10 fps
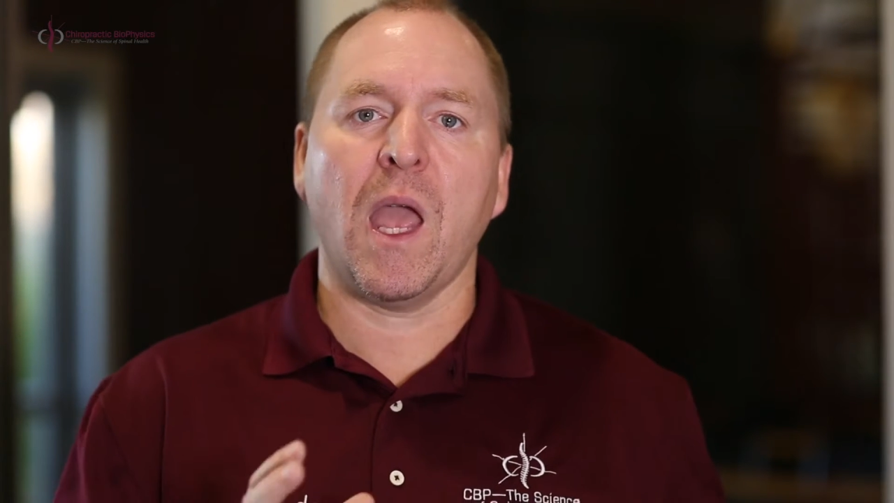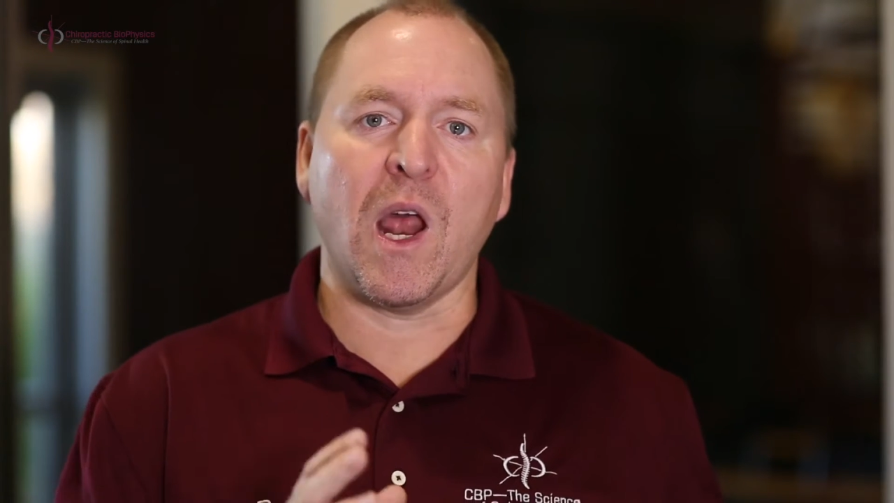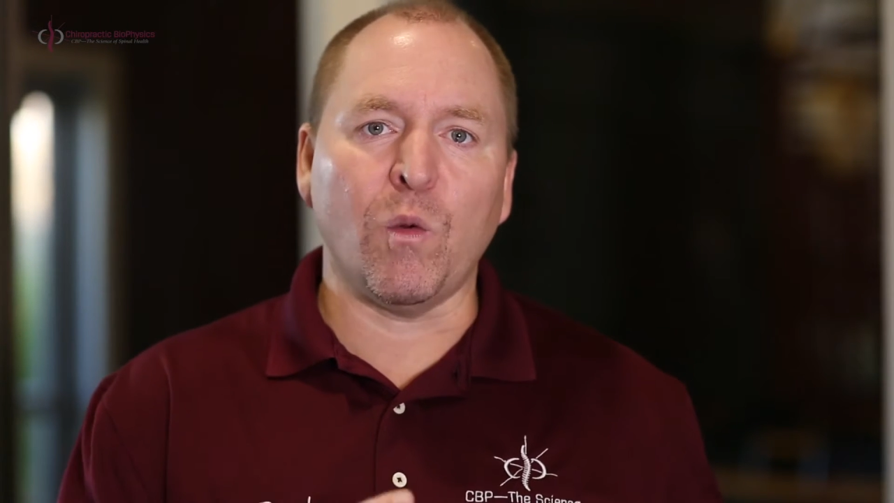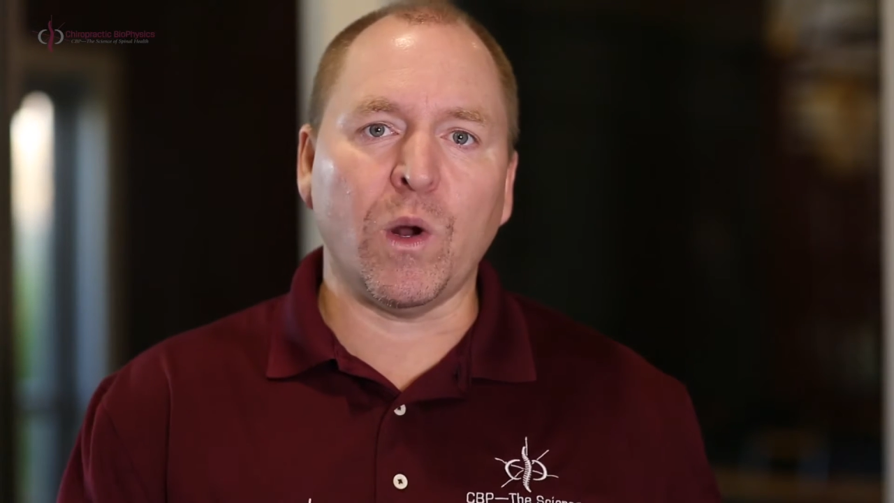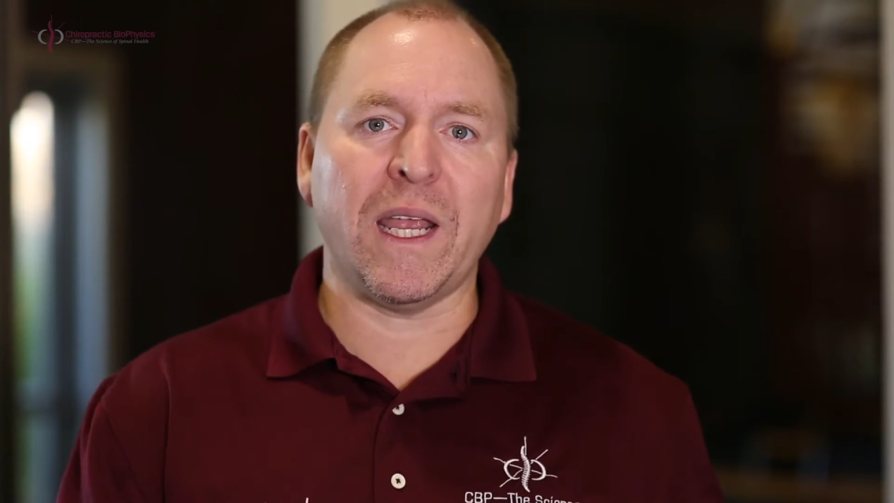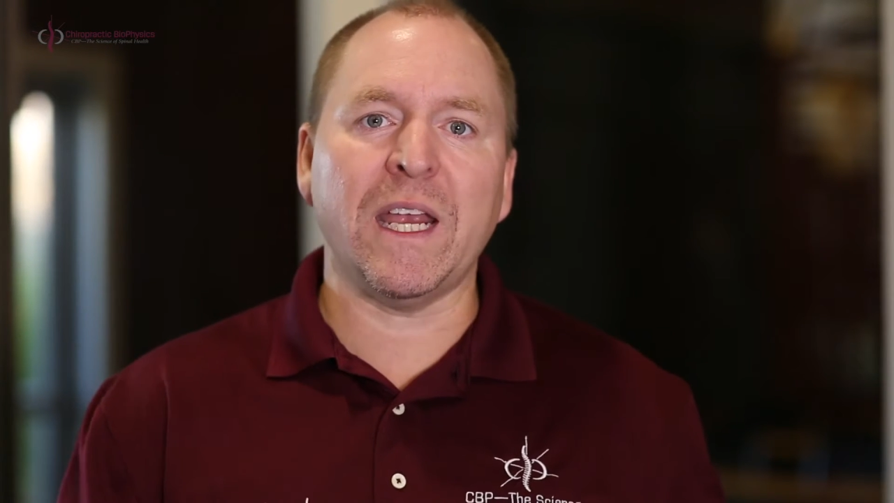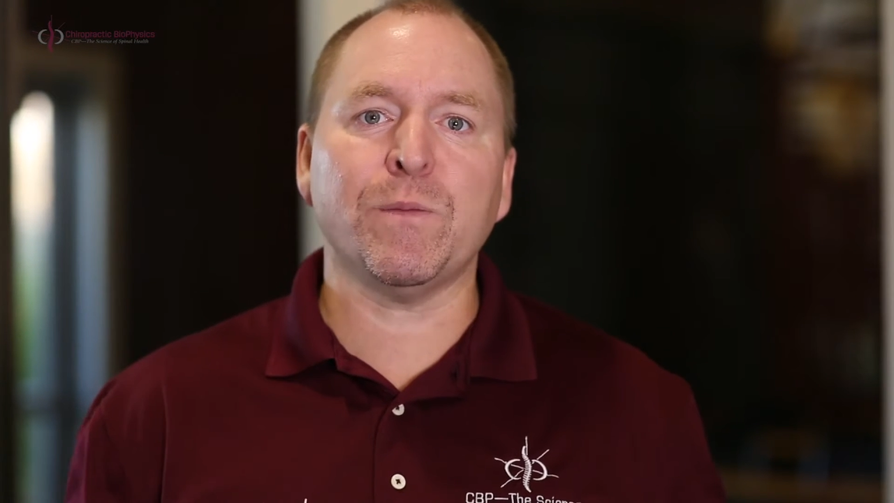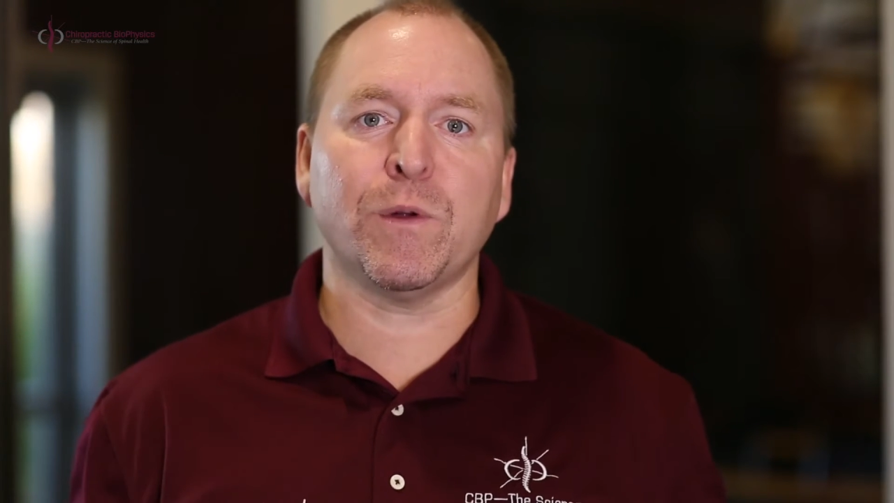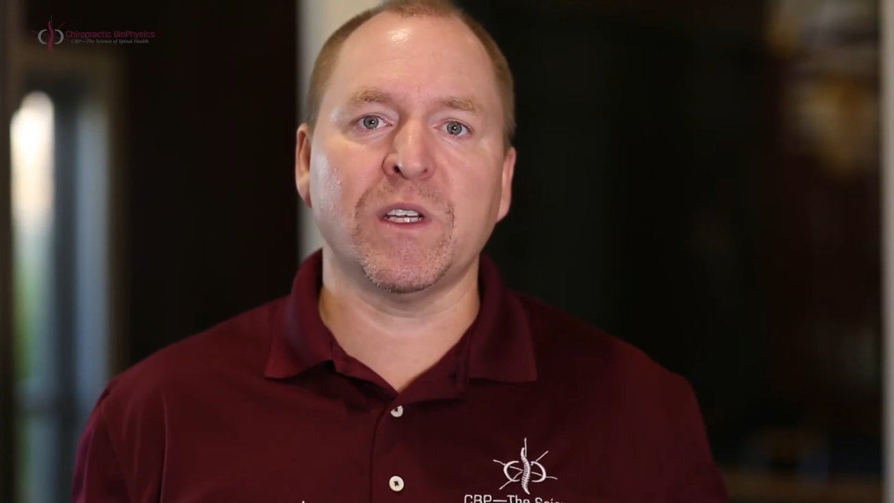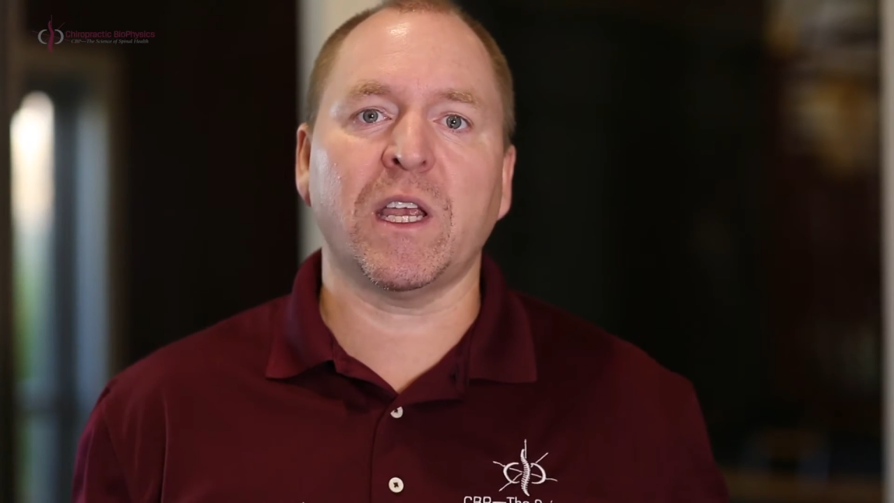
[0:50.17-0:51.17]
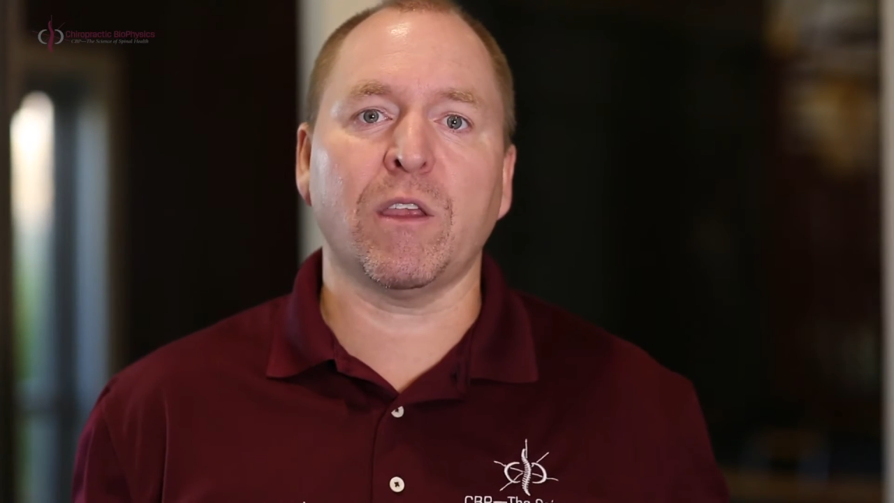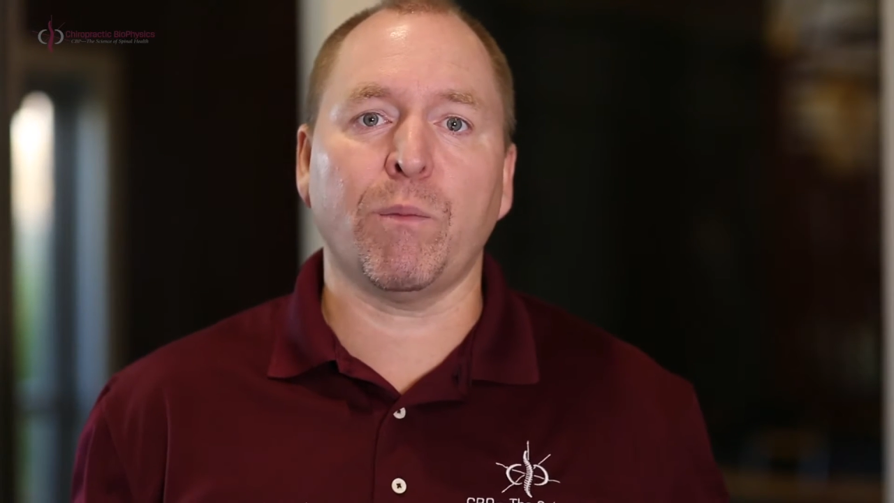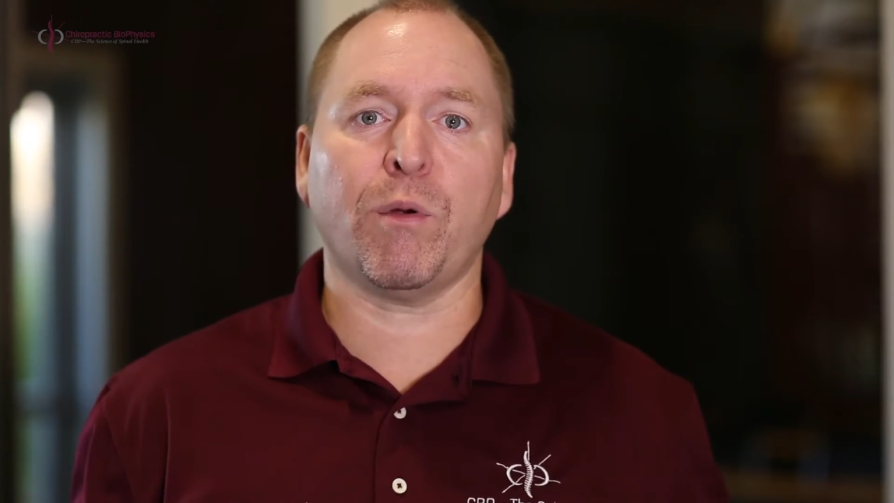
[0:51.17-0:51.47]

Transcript: and what each particular